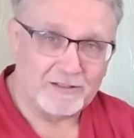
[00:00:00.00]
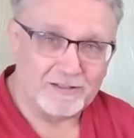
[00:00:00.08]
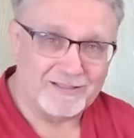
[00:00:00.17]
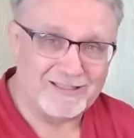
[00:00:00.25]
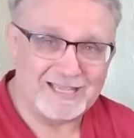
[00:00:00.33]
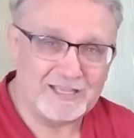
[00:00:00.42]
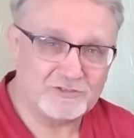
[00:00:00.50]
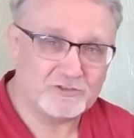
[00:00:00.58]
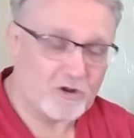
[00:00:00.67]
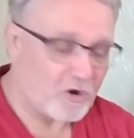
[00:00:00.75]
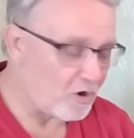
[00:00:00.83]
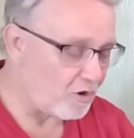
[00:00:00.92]

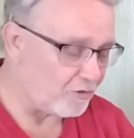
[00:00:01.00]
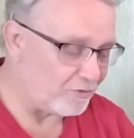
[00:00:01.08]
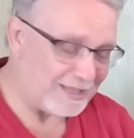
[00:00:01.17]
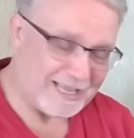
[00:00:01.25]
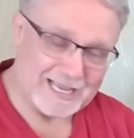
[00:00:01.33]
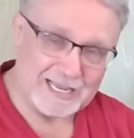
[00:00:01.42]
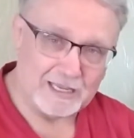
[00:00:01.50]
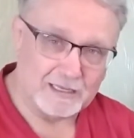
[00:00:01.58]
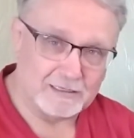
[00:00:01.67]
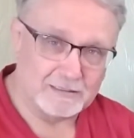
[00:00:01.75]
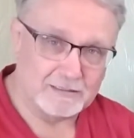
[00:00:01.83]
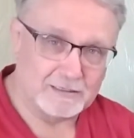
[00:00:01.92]
These are the
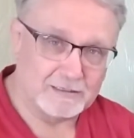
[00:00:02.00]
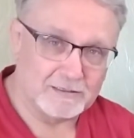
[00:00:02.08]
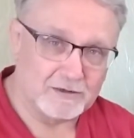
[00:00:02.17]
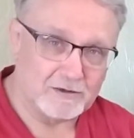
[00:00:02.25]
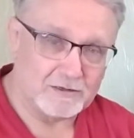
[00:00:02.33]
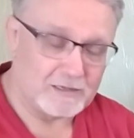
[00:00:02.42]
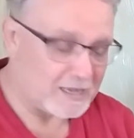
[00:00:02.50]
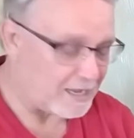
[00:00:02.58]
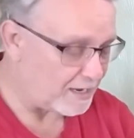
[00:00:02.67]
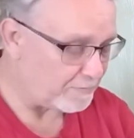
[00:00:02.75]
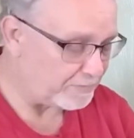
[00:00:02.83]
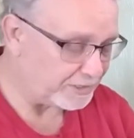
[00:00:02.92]

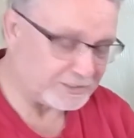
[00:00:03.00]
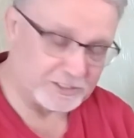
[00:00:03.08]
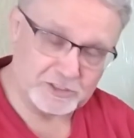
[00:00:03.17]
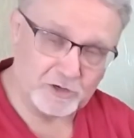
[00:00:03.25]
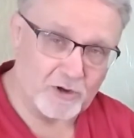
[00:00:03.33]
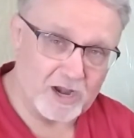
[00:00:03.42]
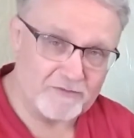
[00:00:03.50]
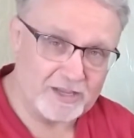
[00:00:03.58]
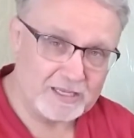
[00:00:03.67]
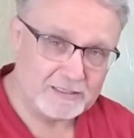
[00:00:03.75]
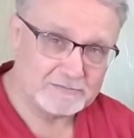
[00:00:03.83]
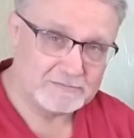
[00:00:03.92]
biscuits and gravy,
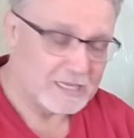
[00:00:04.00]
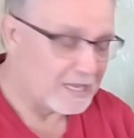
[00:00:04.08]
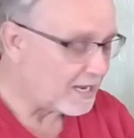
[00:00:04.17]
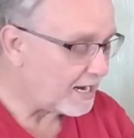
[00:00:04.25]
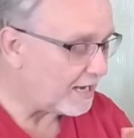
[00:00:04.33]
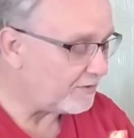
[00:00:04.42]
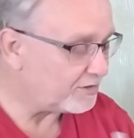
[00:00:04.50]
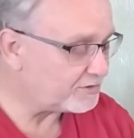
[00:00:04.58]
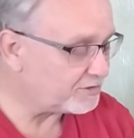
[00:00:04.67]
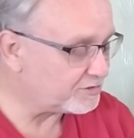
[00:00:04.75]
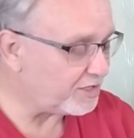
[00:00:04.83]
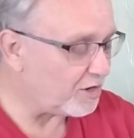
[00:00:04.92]
and
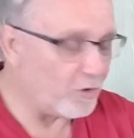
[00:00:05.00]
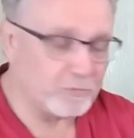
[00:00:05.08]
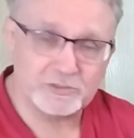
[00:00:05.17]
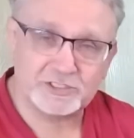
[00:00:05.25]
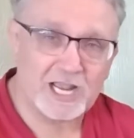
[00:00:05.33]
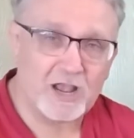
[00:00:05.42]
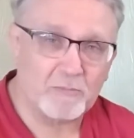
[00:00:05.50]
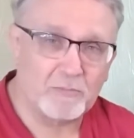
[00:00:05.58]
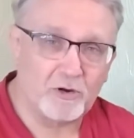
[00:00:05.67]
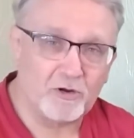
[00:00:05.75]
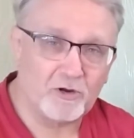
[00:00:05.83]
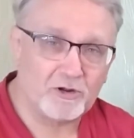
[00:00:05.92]
this is the home-style
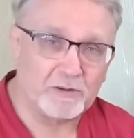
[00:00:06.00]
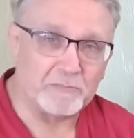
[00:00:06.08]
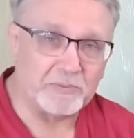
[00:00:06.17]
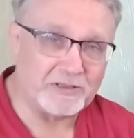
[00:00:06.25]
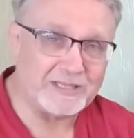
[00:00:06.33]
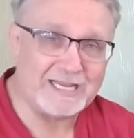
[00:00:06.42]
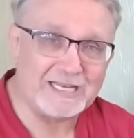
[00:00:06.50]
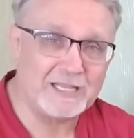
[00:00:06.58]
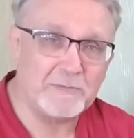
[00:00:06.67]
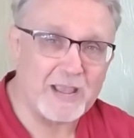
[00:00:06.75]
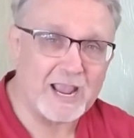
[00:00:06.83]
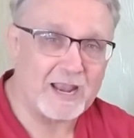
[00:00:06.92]
burger, completely
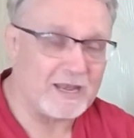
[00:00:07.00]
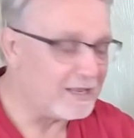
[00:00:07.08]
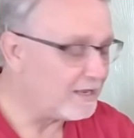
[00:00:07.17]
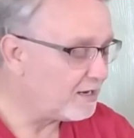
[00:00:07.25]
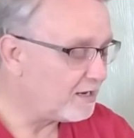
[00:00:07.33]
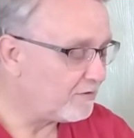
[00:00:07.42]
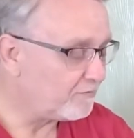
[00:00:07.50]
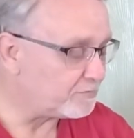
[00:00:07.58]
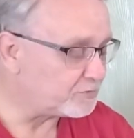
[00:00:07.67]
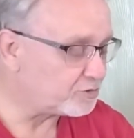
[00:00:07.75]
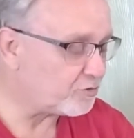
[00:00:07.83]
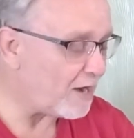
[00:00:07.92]
made
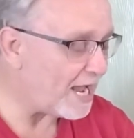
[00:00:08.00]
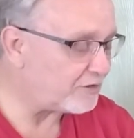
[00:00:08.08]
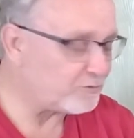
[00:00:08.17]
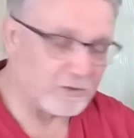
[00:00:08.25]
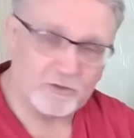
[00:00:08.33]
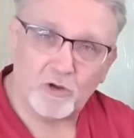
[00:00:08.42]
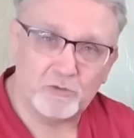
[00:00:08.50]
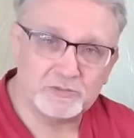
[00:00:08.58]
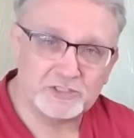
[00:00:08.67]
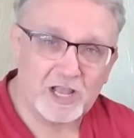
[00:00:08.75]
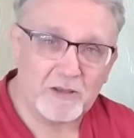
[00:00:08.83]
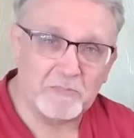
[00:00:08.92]
from scratch with the
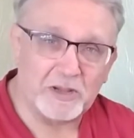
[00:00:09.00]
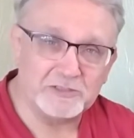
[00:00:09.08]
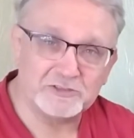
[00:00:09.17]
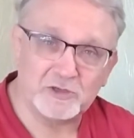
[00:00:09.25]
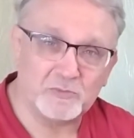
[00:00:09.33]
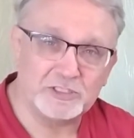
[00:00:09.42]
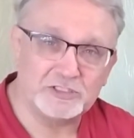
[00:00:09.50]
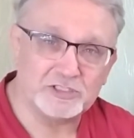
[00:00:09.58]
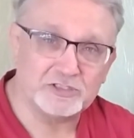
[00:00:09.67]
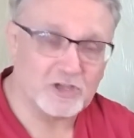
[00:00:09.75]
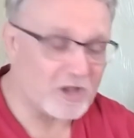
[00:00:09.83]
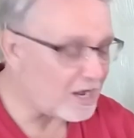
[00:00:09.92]
home-style buns that we
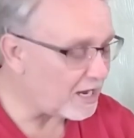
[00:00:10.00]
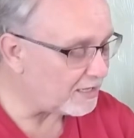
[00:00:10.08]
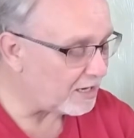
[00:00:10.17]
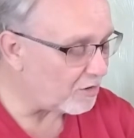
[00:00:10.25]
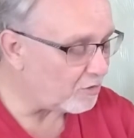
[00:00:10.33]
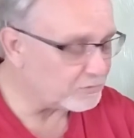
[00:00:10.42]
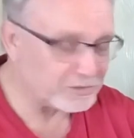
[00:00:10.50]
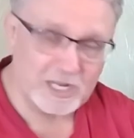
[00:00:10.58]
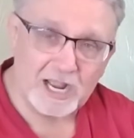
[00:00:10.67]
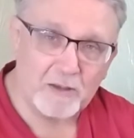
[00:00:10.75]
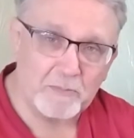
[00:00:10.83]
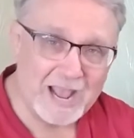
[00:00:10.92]
just saw, and then a
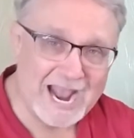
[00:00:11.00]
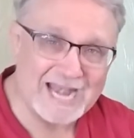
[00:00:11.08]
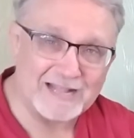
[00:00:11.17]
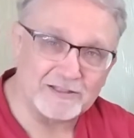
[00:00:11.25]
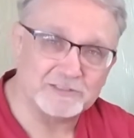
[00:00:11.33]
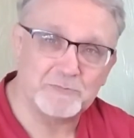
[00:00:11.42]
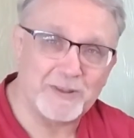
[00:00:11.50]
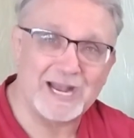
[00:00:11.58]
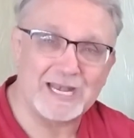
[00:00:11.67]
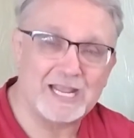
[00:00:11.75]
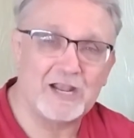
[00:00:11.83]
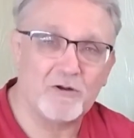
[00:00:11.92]
home-style patty that's
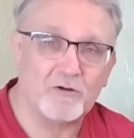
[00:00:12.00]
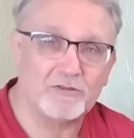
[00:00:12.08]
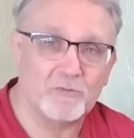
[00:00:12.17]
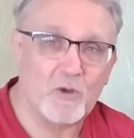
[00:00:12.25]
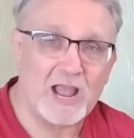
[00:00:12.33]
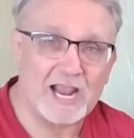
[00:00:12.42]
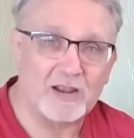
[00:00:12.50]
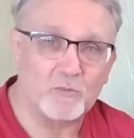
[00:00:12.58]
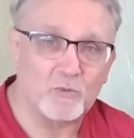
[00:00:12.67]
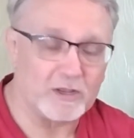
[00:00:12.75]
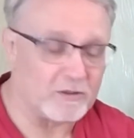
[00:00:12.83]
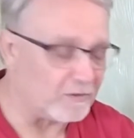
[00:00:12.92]
made here at the
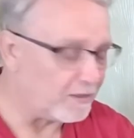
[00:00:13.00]
Wagon Wheel.